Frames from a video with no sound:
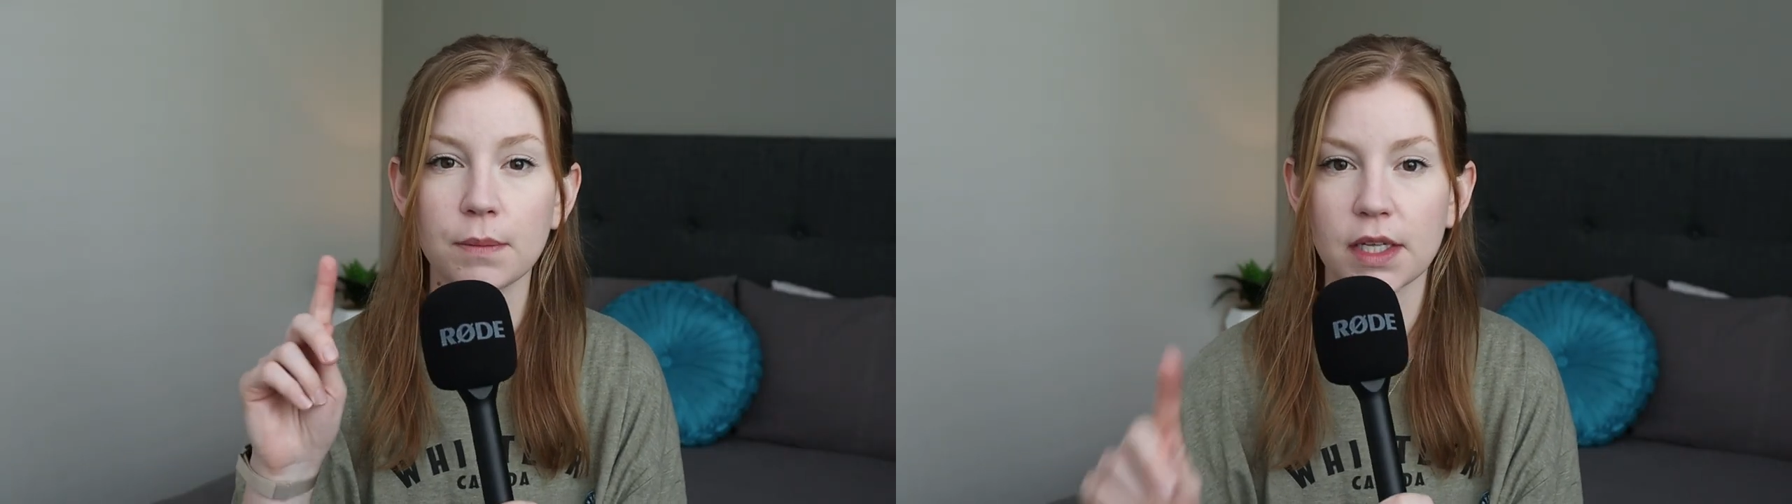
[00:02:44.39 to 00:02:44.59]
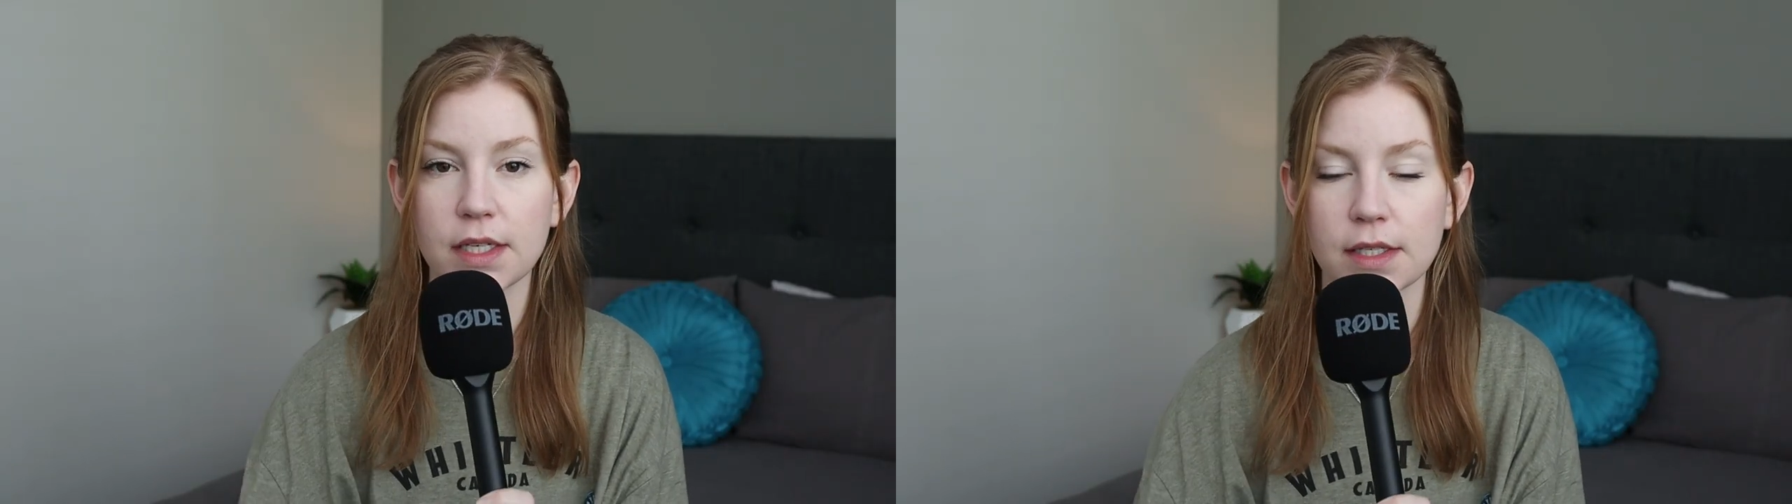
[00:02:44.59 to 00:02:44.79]

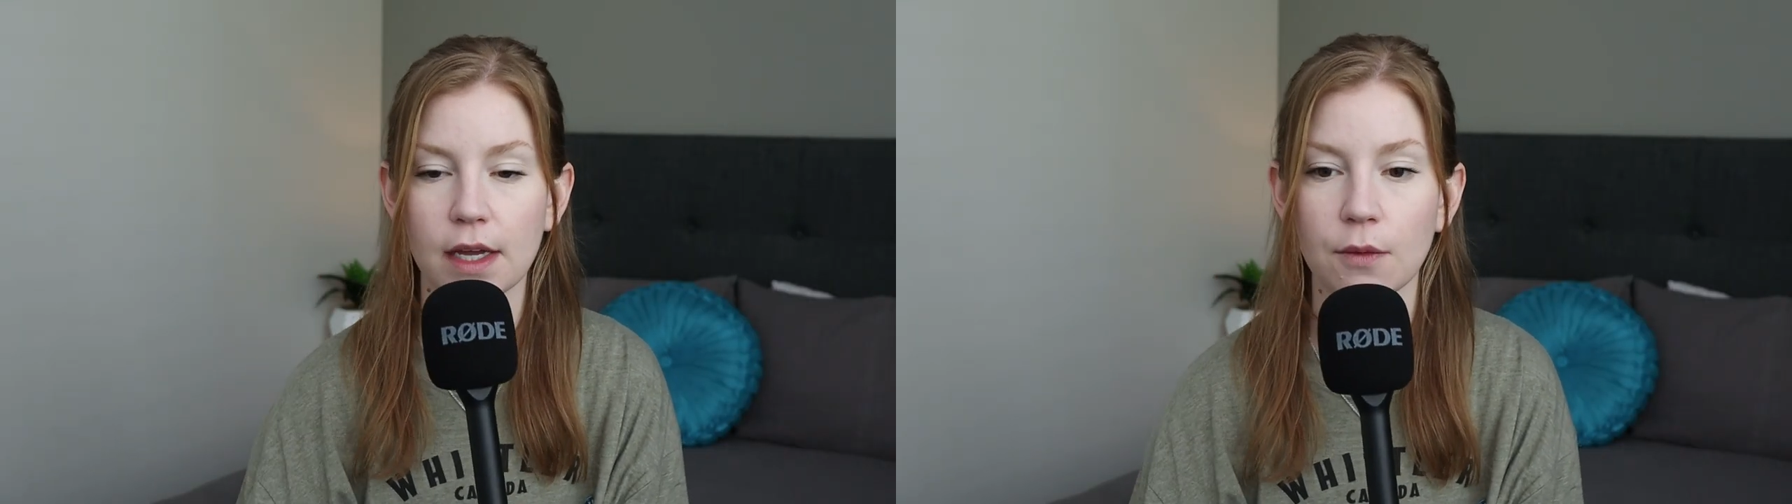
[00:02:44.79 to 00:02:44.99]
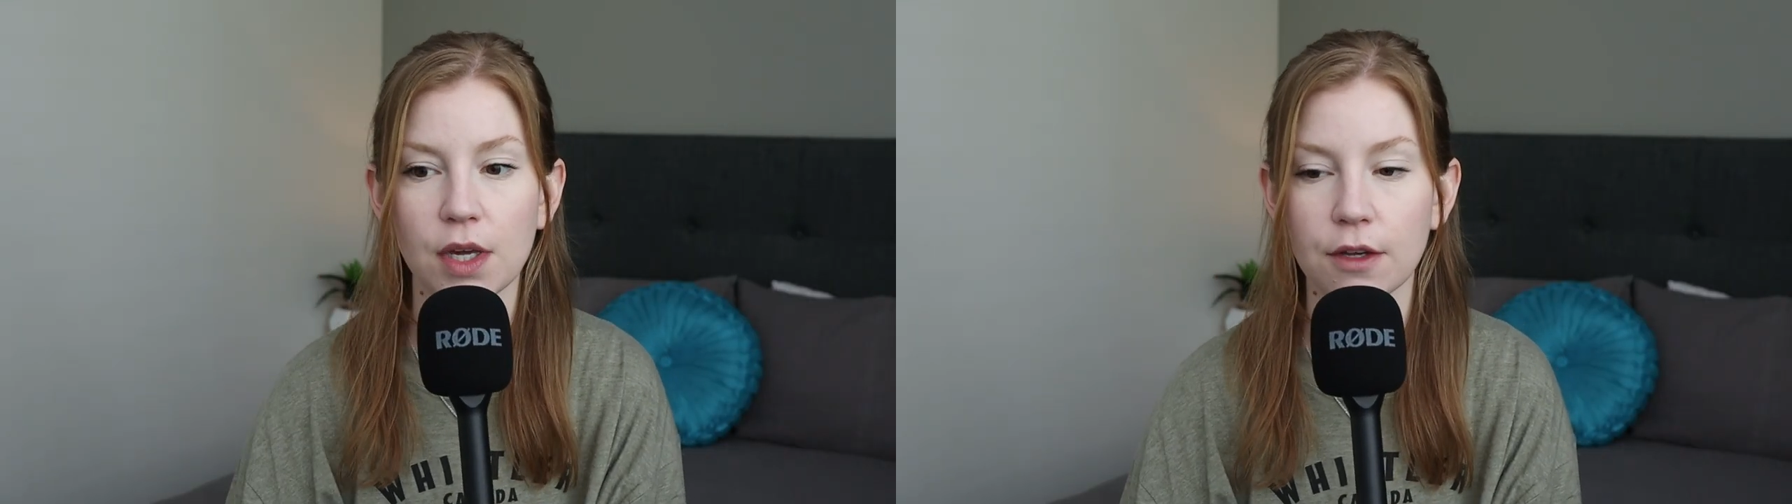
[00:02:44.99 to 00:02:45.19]
place
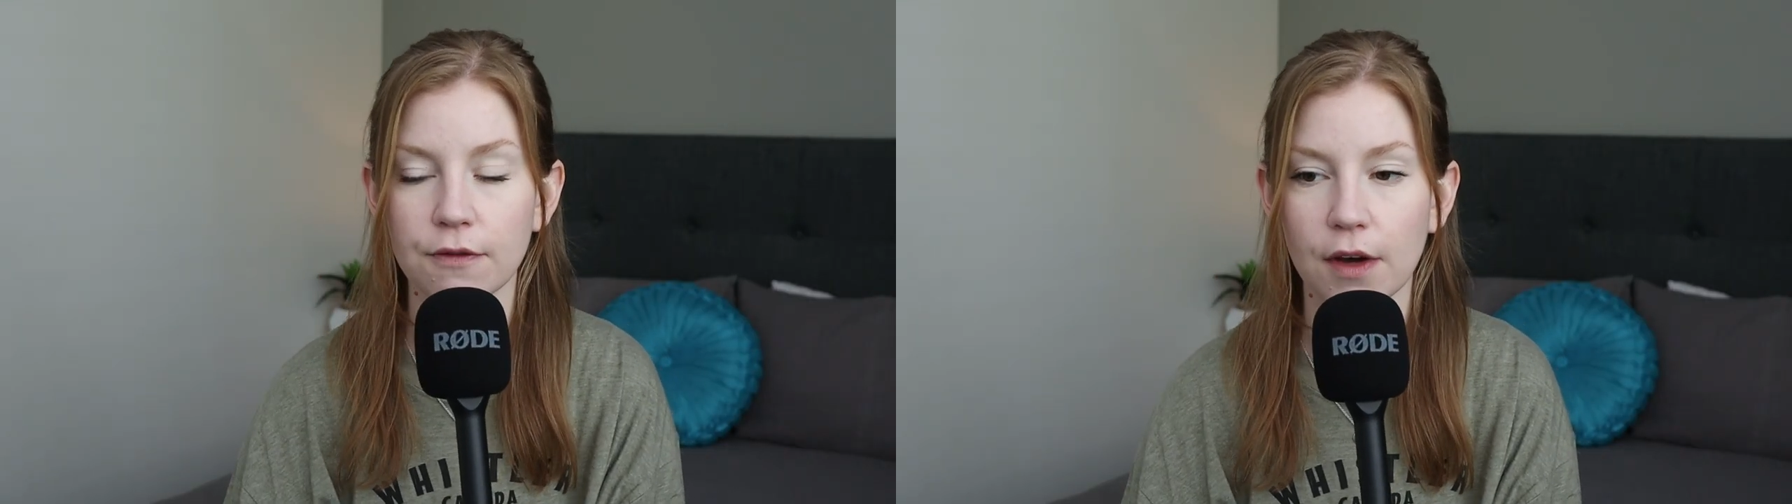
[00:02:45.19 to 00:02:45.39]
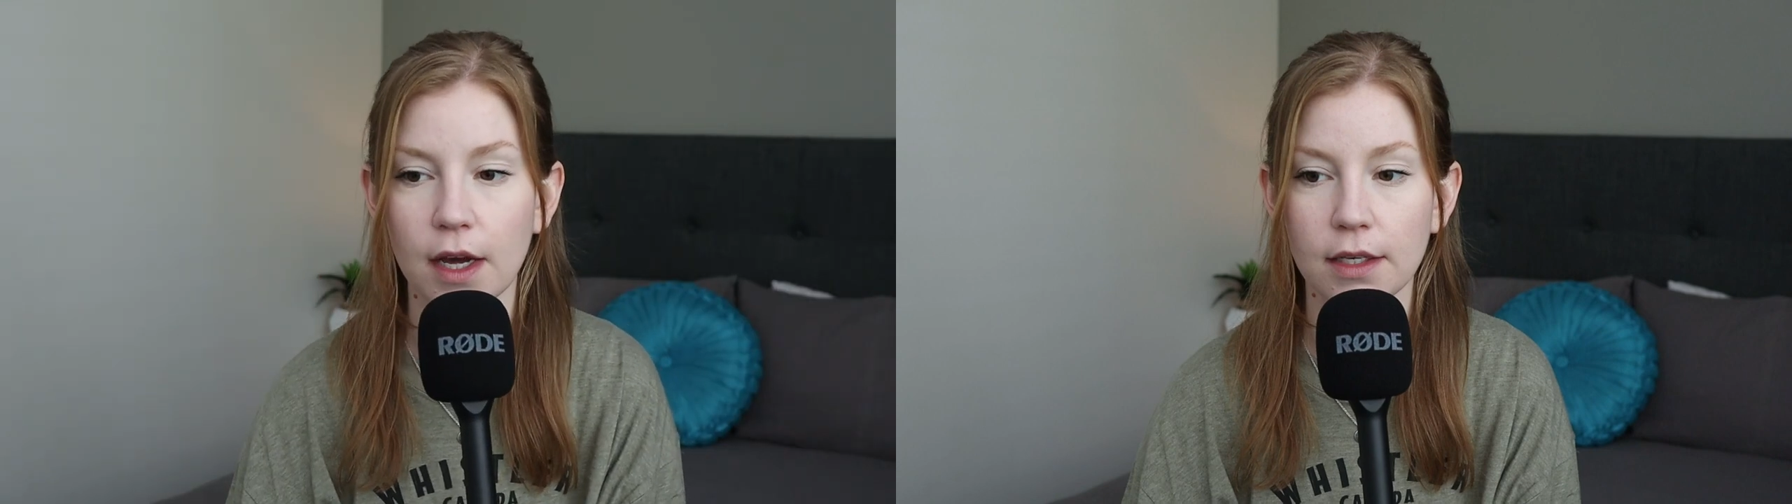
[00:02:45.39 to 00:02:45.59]
that we could
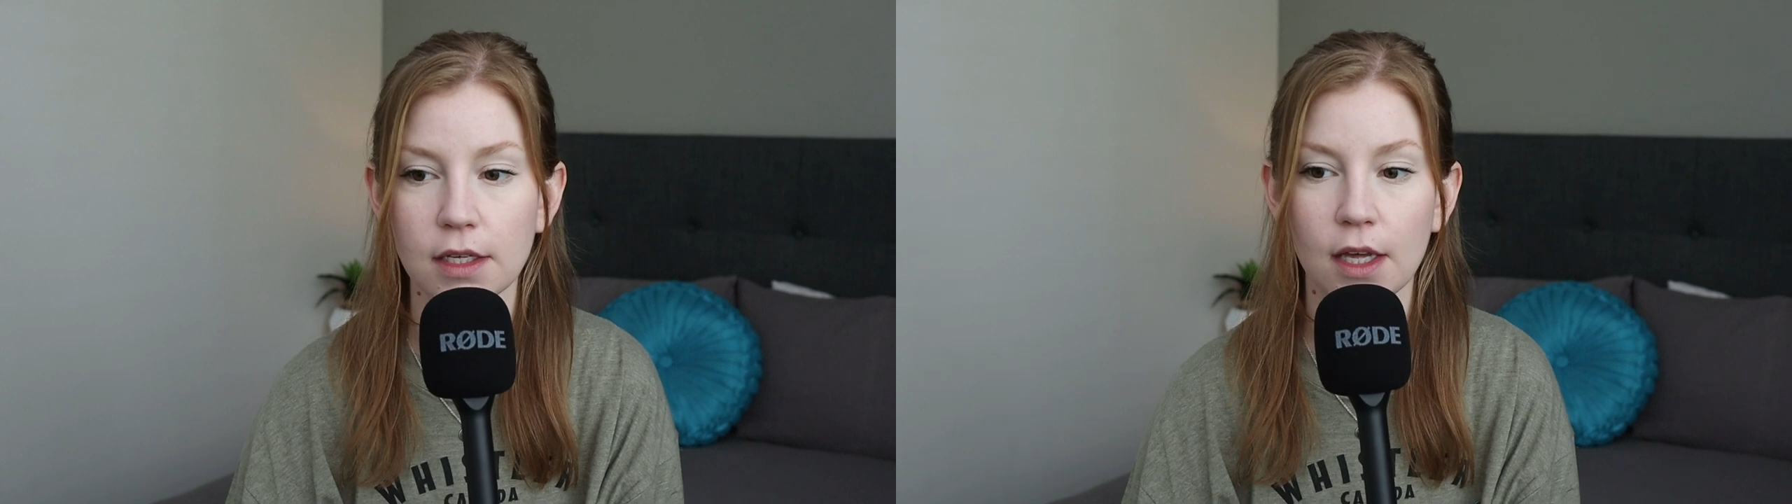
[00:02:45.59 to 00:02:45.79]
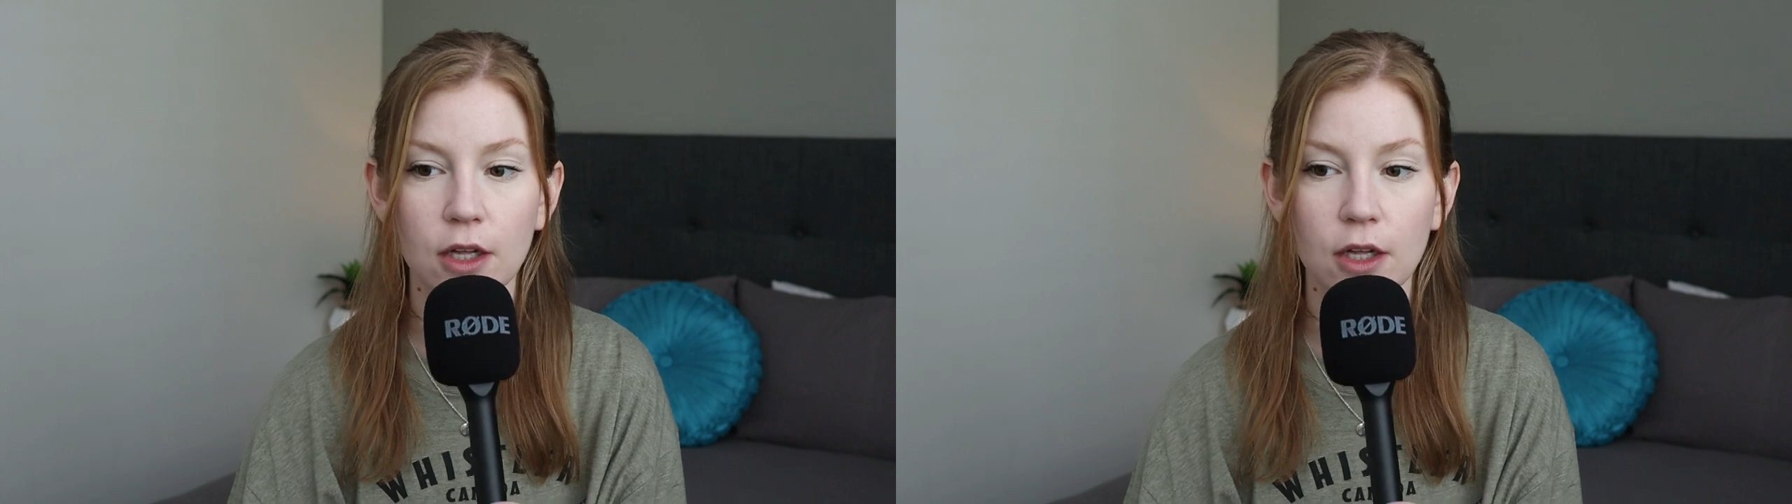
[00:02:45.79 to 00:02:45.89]
find